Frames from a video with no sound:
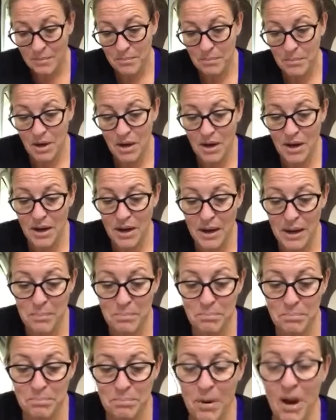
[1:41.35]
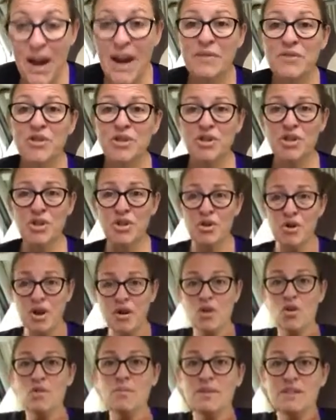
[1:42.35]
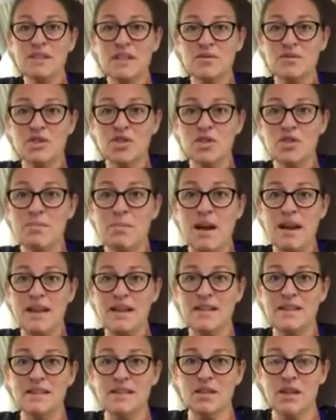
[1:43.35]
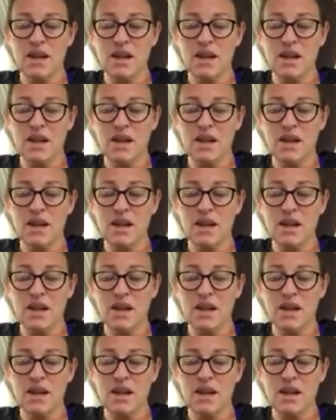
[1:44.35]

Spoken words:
I call myself two bellies.